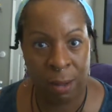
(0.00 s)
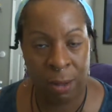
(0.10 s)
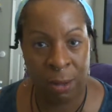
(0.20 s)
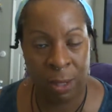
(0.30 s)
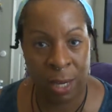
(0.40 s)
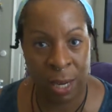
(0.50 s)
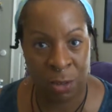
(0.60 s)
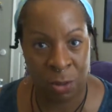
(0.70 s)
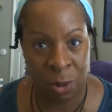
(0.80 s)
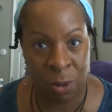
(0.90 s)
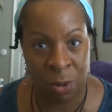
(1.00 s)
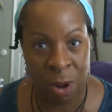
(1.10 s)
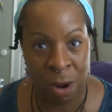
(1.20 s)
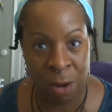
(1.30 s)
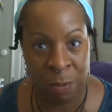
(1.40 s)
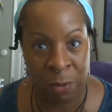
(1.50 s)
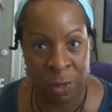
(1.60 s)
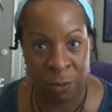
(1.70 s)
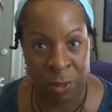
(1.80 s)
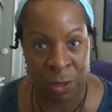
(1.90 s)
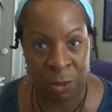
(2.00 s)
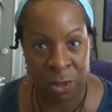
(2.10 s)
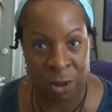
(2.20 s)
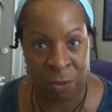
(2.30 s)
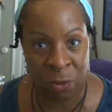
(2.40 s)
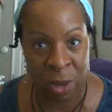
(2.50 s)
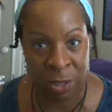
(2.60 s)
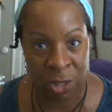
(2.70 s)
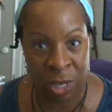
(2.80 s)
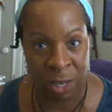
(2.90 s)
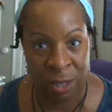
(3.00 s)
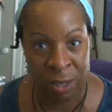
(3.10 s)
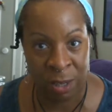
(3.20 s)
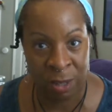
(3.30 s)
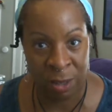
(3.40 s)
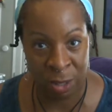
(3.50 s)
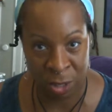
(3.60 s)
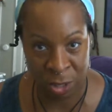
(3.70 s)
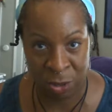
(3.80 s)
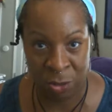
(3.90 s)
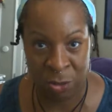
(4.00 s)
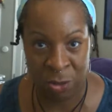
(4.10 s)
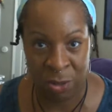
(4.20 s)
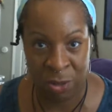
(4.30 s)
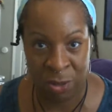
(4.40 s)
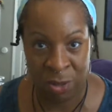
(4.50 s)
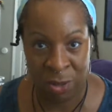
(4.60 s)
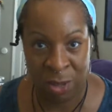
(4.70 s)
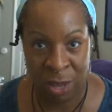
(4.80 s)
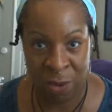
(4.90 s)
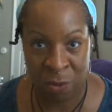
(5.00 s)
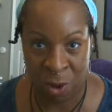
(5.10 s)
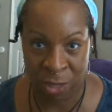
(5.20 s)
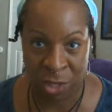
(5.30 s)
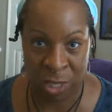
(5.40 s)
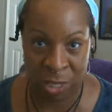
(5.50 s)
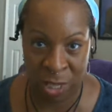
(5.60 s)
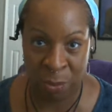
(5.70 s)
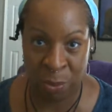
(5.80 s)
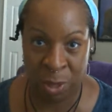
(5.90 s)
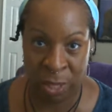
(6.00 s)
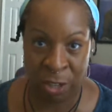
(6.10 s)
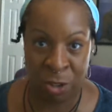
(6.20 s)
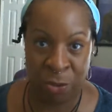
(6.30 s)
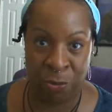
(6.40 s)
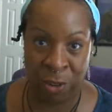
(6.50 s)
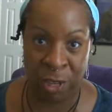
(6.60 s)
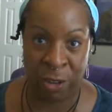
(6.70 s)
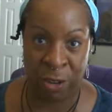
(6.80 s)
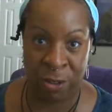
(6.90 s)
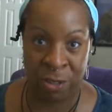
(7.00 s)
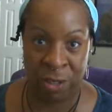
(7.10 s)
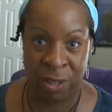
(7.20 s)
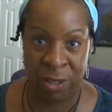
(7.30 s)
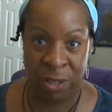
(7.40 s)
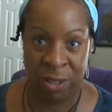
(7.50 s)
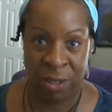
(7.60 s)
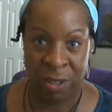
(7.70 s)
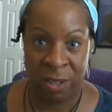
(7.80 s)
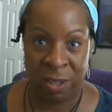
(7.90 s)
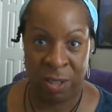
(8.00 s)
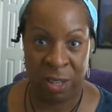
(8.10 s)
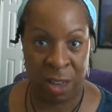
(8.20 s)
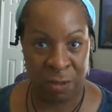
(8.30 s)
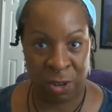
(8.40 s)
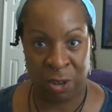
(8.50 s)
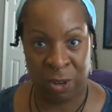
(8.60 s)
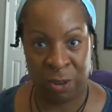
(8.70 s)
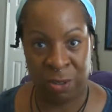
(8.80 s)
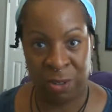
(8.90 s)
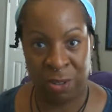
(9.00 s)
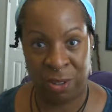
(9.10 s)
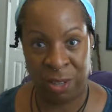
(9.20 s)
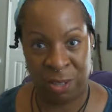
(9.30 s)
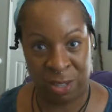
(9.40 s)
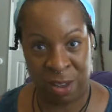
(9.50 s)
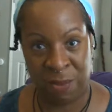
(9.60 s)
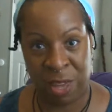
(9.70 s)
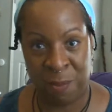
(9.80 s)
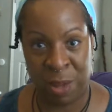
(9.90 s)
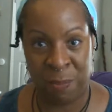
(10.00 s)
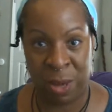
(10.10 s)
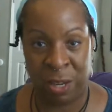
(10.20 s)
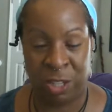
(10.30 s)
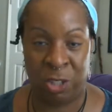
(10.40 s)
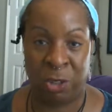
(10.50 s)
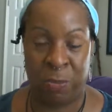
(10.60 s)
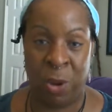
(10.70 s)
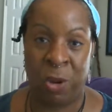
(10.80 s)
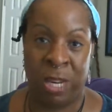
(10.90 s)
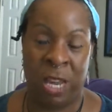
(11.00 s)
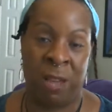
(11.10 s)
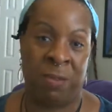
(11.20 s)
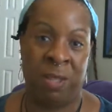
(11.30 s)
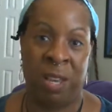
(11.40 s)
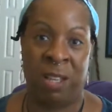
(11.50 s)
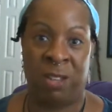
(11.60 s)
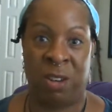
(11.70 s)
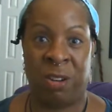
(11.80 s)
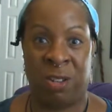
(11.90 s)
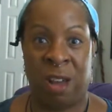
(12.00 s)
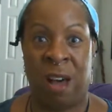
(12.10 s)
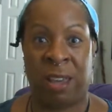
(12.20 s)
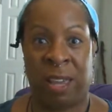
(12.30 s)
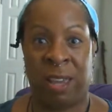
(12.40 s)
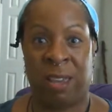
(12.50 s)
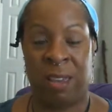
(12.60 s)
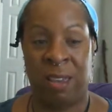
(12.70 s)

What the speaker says: You're looking at your own horror movie when you start watching the news and watching some political figures, governors and stuff come up onto the podiums and start talking.